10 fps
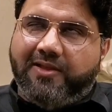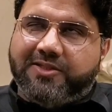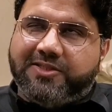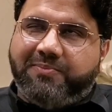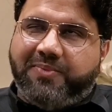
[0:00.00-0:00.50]

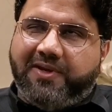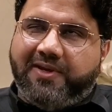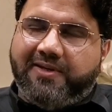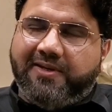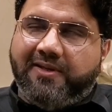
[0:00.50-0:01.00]

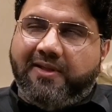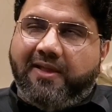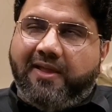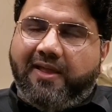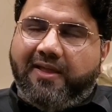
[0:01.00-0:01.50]
Spirit
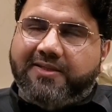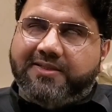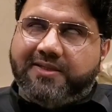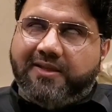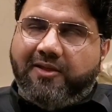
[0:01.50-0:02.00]

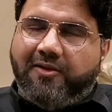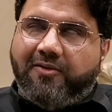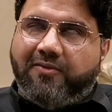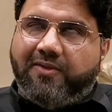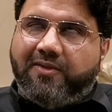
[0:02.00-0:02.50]
is
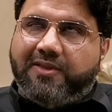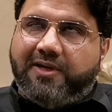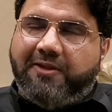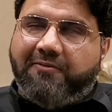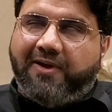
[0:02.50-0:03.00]
the
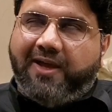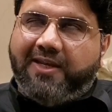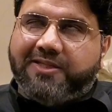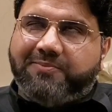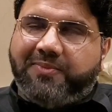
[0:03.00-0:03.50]

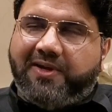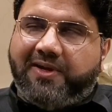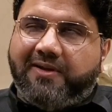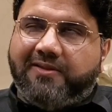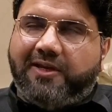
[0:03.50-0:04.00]
divine spirit.